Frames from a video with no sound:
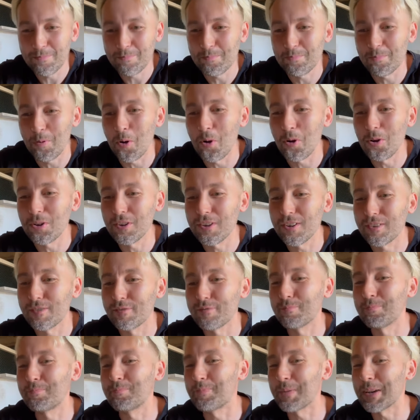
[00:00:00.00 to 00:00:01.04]
bowl of
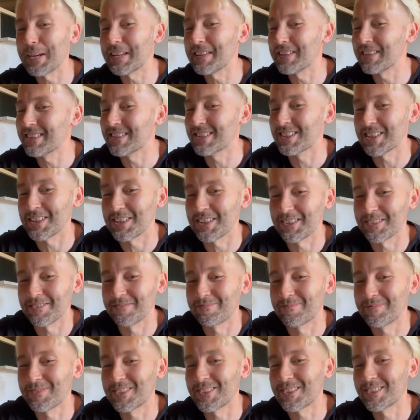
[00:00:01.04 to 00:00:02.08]
beans and
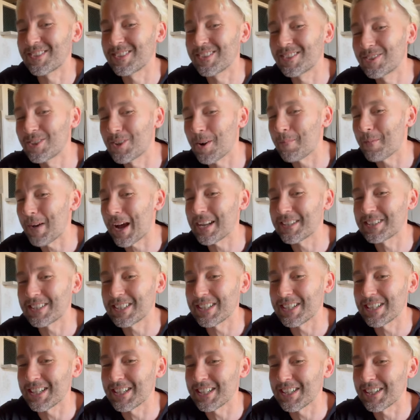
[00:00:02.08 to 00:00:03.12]

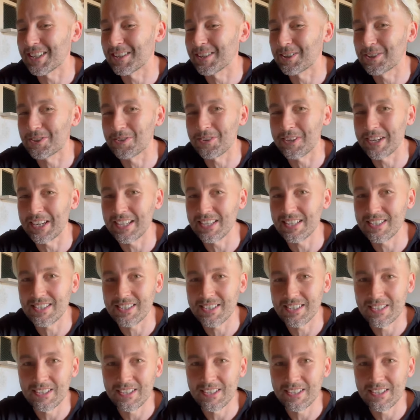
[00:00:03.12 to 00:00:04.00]
chapati and greens